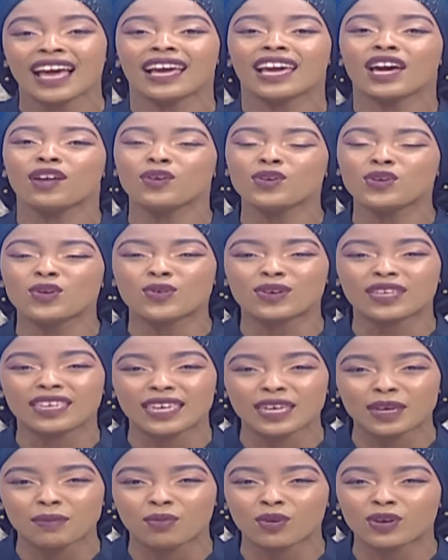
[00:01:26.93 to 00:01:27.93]
Get on your
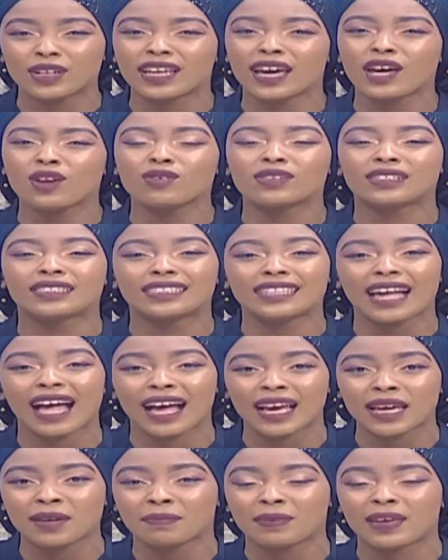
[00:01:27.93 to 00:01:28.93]
keyboard, get on
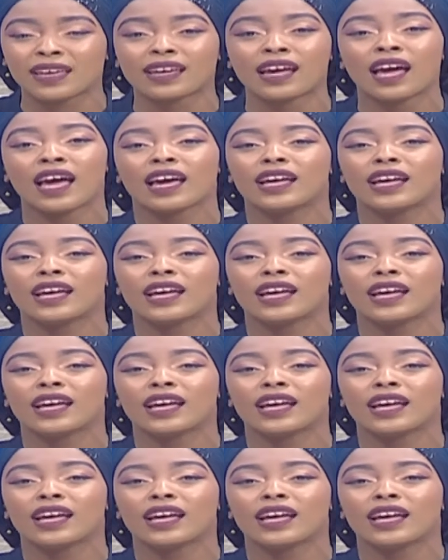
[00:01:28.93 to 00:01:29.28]
typing.